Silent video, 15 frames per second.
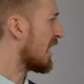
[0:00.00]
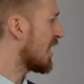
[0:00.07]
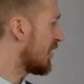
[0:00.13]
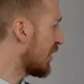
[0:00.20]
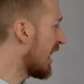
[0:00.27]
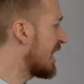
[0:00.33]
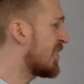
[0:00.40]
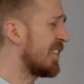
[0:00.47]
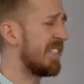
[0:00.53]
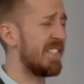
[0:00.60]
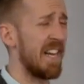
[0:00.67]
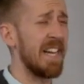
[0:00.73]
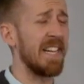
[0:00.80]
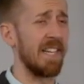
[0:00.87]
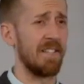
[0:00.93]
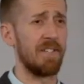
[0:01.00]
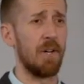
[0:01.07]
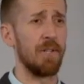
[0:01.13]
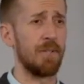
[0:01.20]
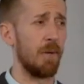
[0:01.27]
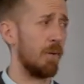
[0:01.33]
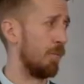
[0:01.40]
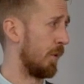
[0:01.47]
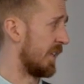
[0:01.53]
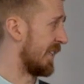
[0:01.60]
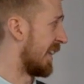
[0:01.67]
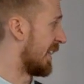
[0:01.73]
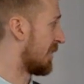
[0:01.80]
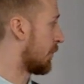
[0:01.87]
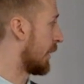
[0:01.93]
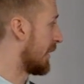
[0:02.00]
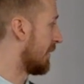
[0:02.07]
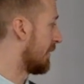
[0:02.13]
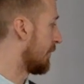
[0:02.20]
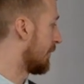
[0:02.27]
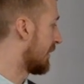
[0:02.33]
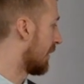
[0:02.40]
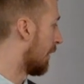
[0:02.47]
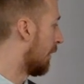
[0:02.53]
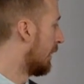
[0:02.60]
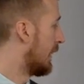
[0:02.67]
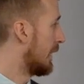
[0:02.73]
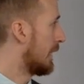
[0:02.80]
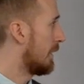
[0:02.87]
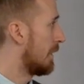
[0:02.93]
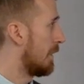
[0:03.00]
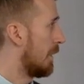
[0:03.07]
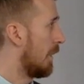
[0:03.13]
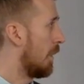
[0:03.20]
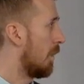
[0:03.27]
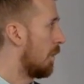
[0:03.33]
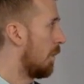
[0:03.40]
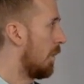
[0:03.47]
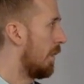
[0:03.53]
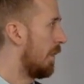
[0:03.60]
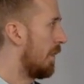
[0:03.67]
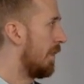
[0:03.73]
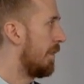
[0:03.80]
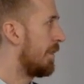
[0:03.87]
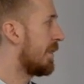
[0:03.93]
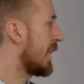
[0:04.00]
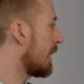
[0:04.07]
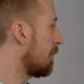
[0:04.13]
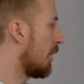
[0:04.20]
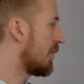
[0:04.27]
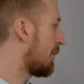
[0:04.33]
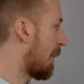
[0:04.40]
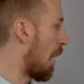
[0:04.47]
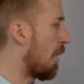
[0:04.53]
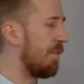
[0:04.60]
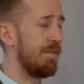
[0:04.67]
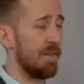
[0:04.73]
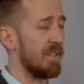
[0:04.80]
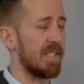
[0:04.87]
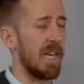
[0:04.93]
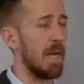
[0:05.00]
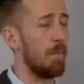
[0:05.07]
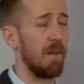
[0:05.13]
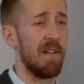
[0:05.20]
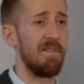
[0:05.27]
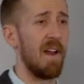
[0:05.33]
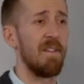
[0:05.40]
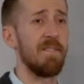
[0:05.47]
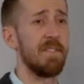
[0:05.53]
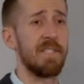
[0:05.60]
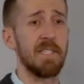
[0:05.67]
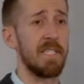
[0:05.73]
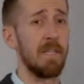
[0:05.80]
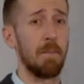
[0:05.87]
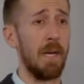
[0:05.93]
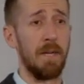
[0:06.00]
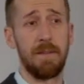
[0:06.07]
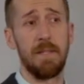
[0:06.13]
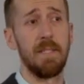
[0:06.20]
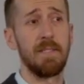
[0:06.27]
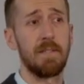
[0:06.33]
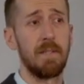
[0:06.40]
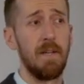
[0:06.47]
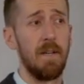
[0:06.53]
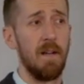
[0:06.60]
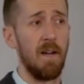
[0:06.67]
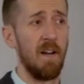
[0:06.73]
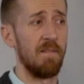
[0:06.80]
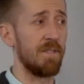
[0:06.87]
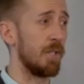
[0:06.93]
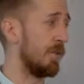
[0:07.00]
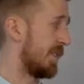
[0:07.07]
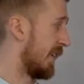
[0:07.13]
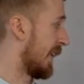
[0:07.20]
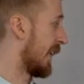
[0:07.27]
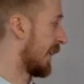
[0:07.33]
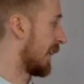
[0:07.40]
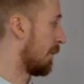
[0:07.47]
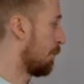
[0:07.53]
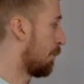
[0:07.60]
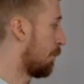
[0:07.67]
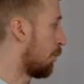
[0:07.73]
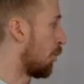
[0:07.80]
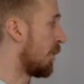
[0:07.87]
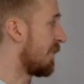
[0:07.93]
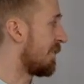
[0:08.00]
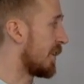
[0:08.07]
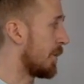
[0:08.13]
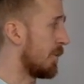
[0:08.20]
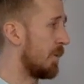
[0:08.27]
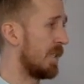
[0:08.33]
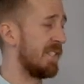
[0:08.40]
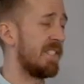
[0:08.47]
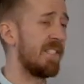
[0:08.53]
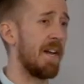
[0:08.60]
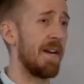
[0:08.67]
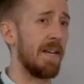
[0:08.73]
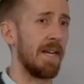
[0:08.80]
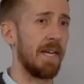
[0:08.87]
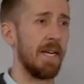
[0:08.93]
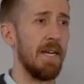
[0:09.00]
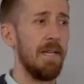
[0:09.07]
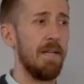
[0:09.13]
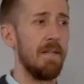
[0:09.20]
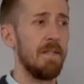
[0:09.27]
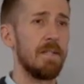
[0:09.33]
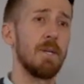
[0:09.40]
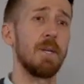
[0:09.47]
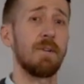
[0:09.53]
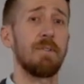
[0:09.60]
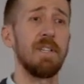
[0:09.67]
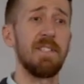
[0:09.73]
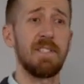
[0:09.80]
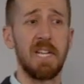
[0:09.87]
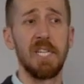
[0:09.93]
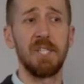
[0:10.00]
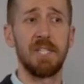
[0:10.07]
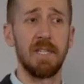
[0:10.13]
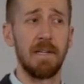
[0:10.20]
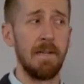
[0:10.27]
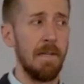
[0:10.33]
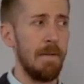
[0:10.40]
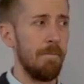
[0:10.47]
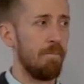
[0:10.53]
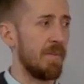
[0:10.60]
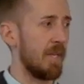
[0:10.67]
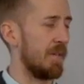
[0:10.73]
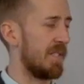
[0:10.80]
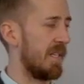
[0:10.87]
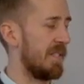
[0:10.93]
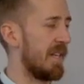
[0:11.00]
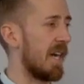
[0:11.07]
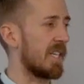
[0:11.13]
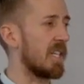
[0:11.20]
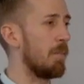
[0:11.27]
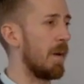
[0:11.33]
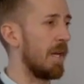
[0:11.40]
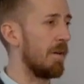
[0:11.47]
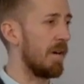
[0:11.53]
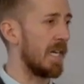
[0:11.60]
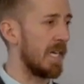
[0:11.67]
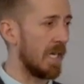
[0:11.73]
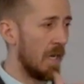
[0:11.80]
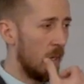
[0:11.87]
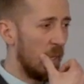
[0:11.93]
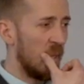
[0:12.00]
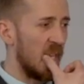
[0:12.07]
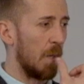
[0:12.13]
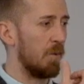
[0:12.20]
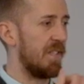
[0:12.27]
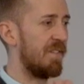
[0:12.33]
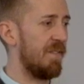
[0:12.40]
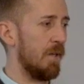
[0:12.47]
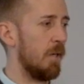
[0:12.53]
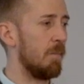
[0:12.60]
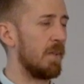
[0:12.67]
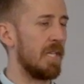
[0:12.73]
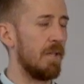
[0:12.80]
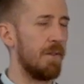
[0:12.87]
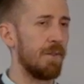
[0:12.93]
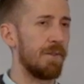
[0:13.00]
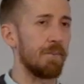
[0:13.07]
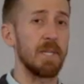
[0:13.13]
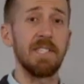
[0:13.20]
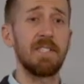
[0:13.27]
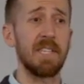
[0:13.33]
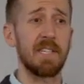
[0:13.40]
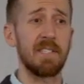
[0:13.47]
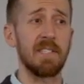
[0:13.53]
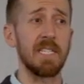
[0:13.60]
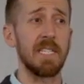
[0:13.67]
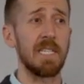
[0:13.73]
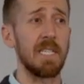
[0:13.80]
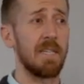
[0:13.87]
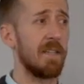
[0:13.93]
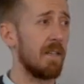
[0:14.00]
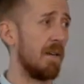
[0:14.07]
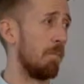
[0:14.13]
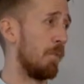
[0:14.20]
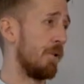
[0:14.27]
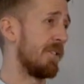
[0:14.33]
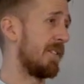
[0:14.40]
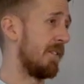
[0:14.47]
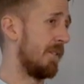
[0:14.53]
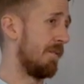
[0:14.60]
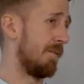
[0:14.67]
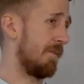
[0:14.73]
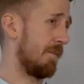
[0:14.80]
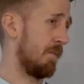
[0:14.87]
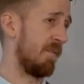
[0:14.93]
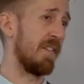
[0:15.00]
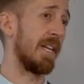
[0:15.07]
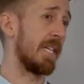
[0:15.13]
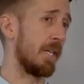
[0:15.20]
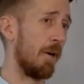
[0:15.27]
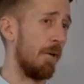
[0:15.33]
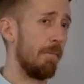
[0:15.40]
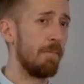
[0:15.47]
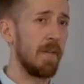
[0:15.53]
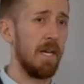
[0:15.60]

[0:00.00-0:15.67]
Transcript: of setting is also a really nice way to do so the most powerful example I've ever seen about this, of using point of view and setting to increase tension. There's a documentary that was filmed in 360 immersive video